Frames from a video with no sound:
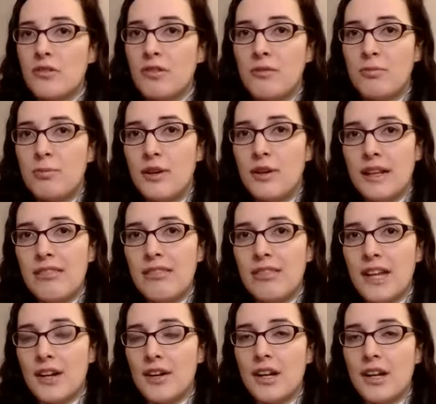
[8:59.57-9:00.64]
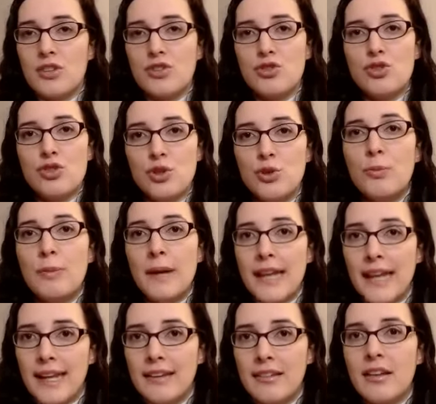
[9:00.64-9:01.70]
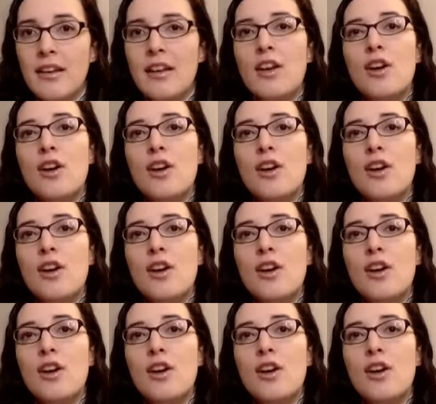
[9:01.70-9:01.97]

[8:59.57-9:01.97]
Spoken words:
we've put in there is too big